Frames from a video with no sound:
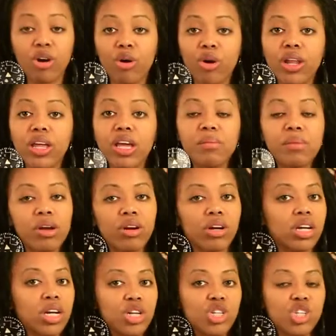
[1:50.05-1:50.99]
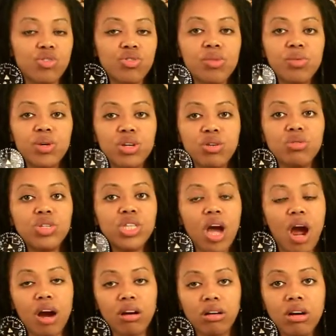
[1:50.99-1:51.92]
early American history, we used
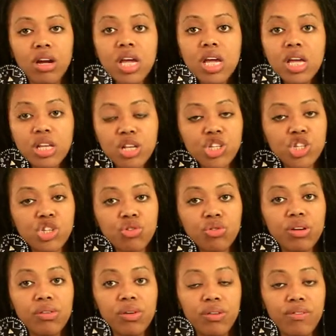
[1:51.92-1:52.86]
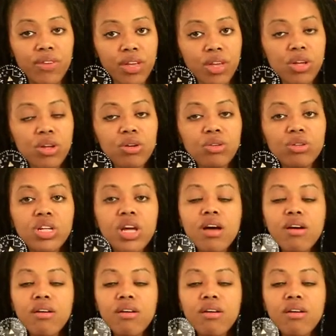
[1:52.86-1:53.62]
our History Revealed,